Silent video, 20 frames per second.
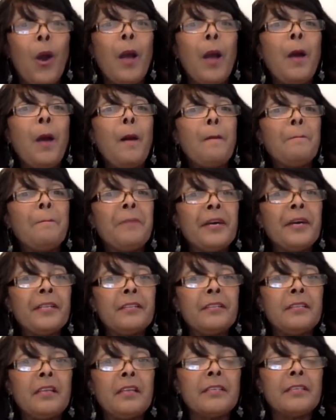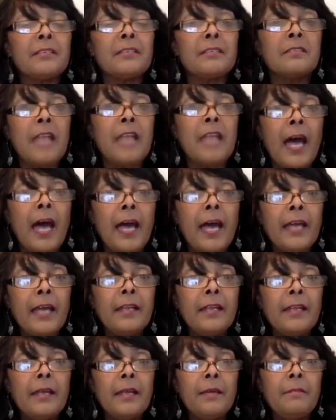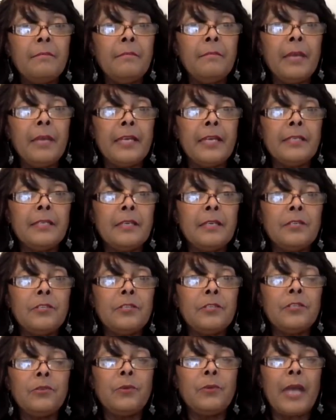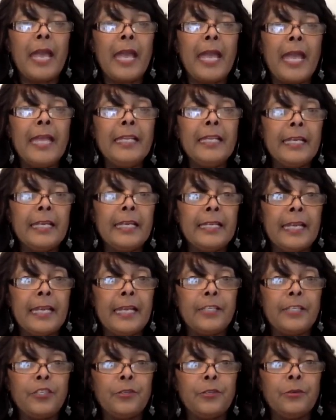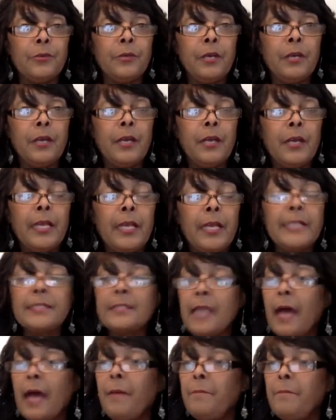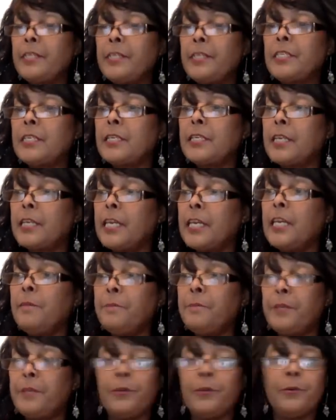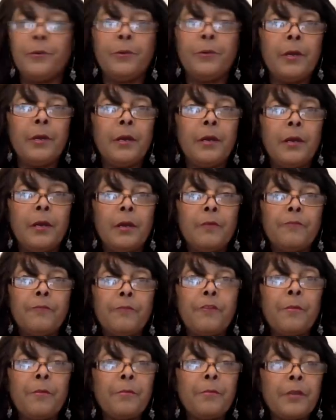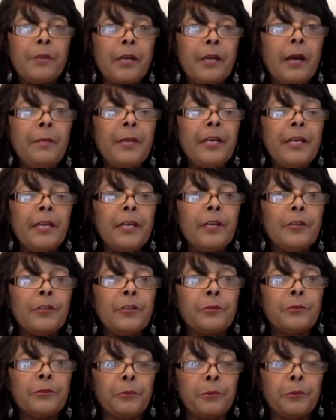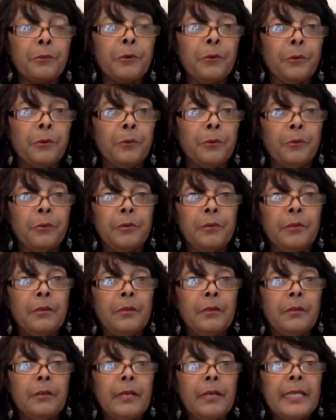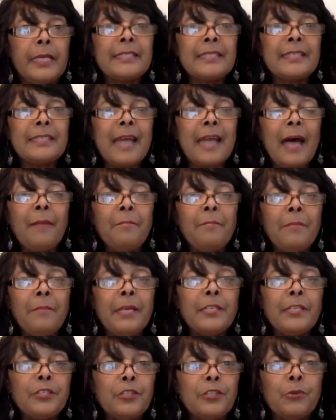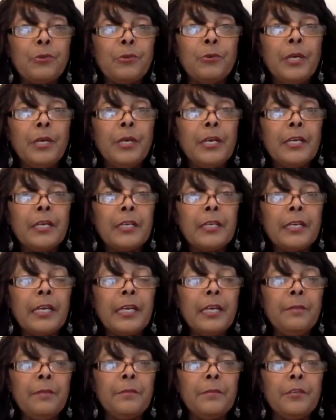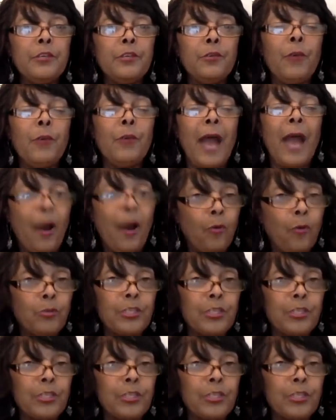but it's not meant to alienate you. It's not meant to keep you from coming through. It's not meant to keep you out,